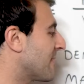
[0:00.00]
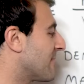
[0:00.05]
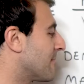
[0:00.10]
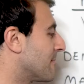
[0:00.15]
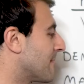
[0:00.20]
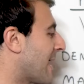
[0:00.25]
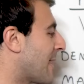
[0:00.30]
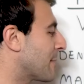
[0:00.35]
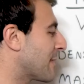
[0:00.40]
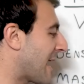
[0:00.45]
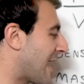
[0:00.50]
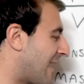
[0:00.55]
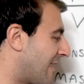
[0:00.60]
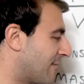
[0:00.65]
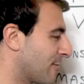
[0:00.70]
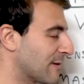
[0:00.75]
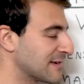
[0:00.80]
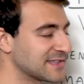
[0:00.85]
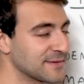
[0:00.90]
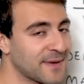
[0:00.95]
of Mount
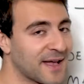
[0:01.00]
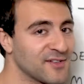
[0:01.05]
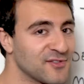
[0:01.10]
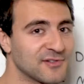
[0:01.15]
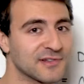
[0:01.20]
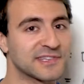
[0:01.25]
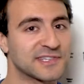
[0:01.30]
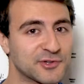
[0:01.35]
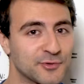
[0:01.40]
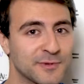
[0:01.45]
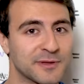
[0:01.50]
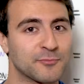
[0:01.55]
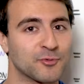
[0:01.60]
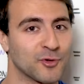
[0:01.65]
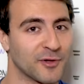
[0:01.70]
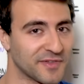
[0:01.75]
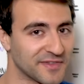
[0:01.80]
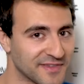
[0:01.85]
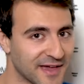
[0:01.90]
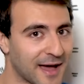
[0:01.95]
Everest, imagine a swimming
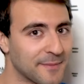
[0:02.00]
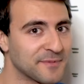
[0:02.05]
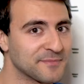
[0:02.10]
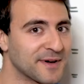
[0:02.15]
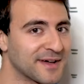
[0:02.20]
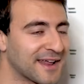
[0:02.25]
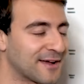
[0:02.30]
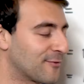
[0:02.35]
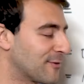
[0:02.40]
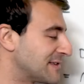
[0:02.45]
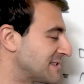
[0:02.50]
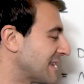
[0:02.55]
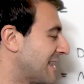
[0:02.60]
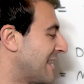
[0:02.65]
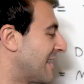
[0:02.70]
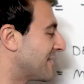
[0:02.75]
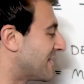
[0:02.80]
pool at the top of Mount Everest,